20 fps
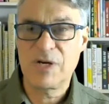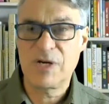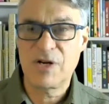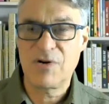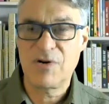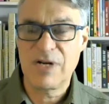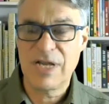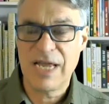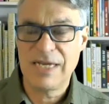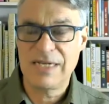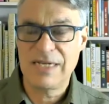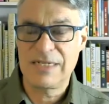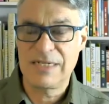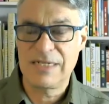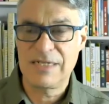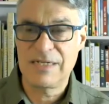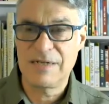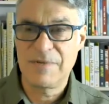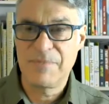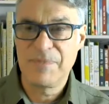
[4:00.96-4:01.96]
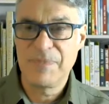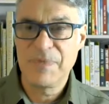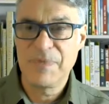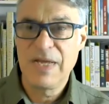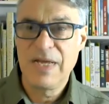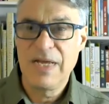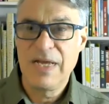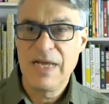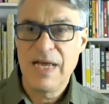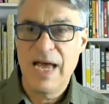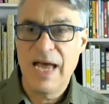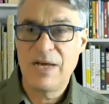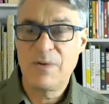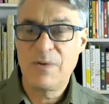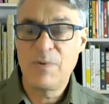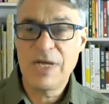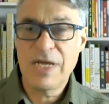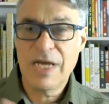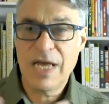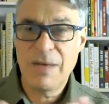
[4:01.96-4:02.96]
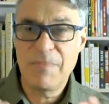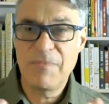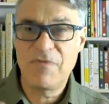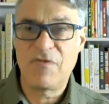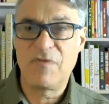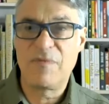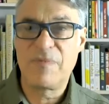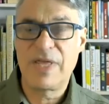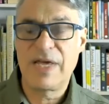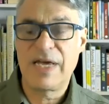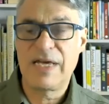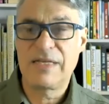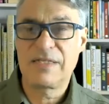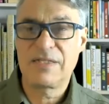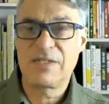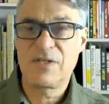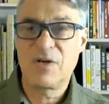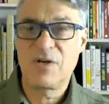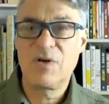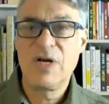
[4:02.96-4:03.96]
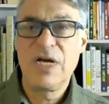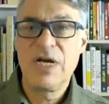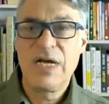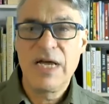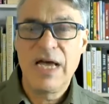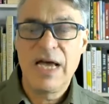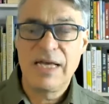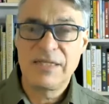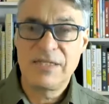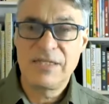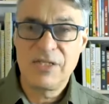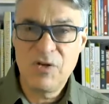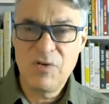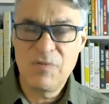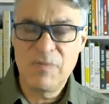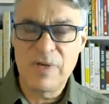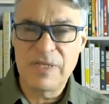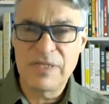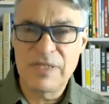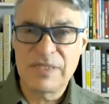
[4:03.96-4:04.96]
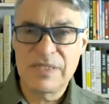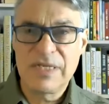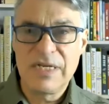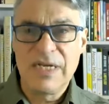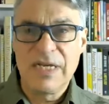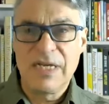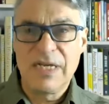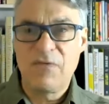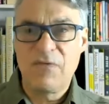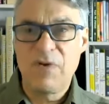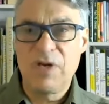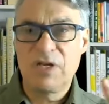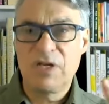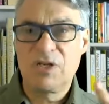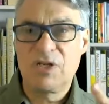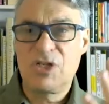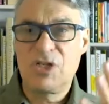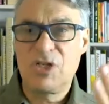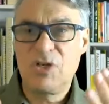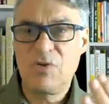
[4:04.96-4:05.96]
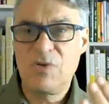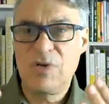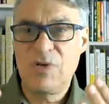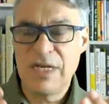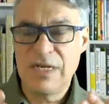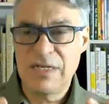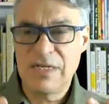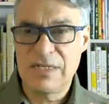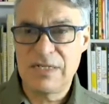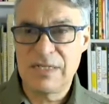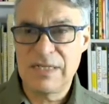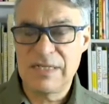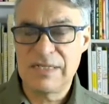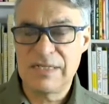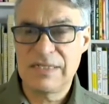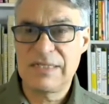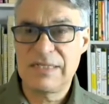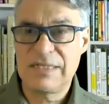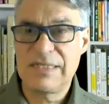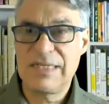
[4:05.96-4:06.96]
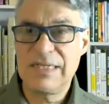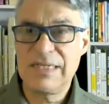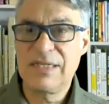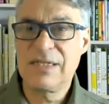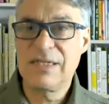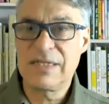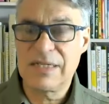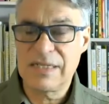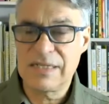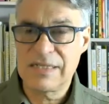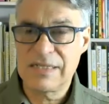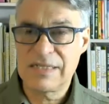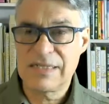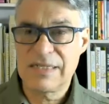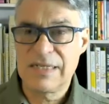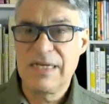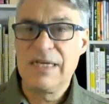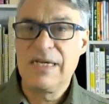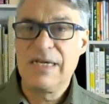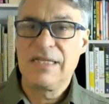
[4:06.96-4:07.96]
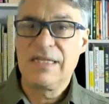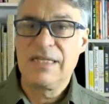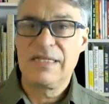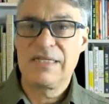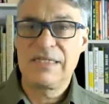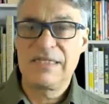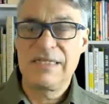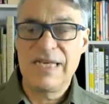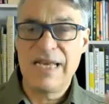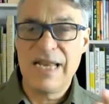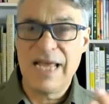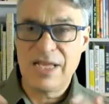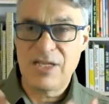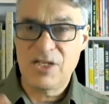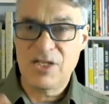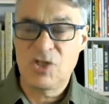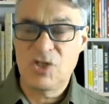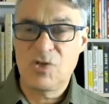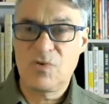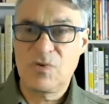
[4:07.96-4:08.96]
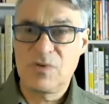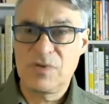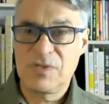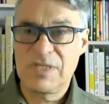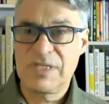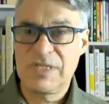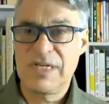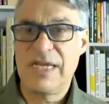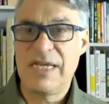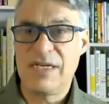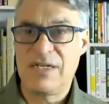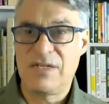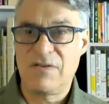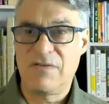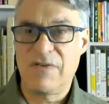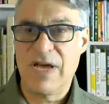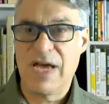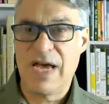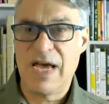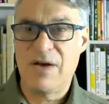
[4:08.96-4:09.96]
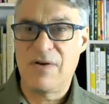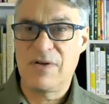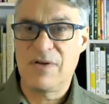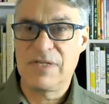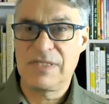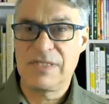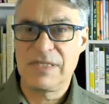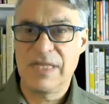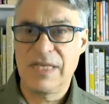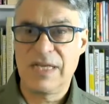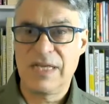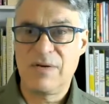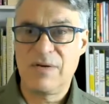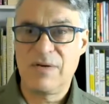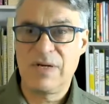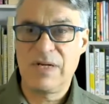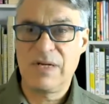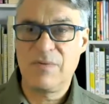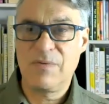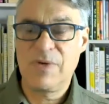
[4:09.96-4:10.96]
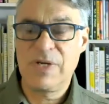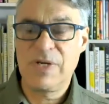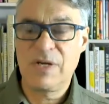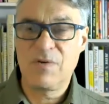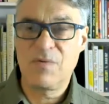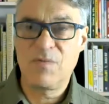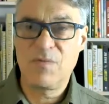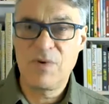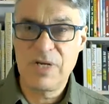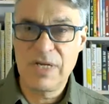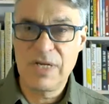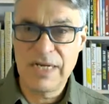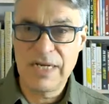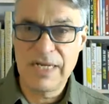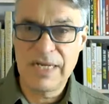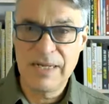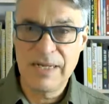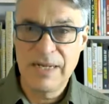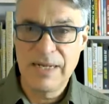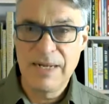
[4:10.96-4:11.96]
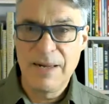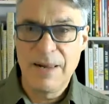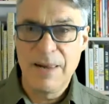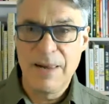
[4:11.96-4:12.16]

were created. And we come from there. So as humans, if we can tune into this stillness, this natural state of ours, then we can really